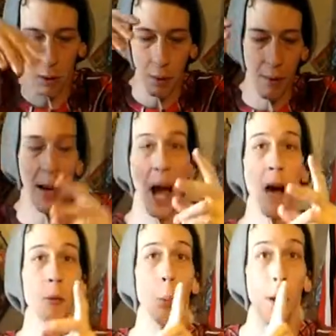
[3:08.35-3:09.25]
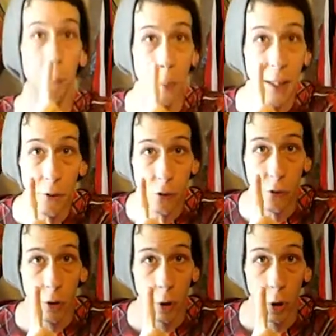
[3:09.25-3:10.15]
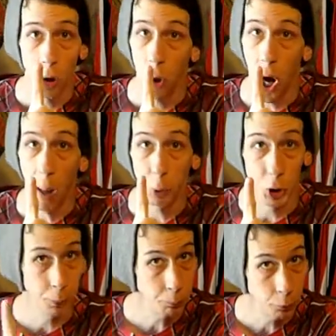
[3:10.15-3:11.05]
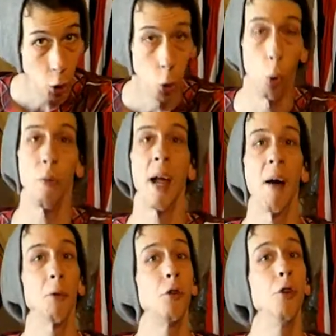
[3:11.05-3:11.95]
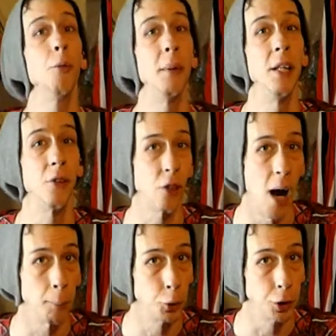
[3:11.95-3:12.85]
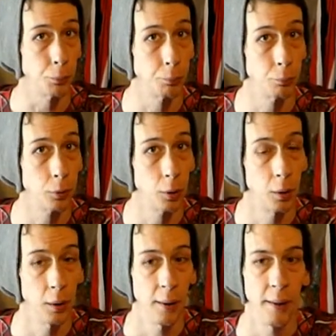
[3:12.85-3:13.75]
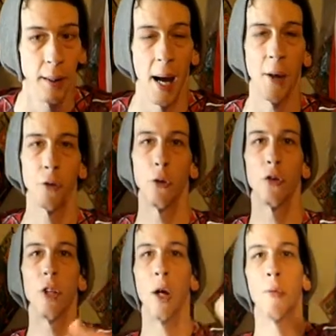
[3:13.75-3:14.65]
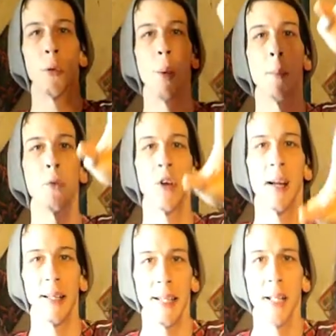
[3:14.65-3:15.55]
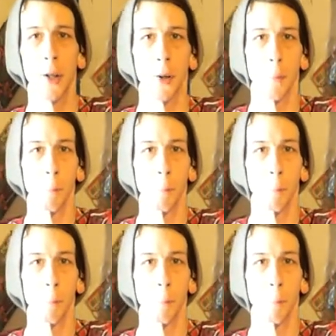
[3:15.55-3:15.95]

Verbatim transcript: They have a one piece option or they have a two piece option. As you'll see on the website here.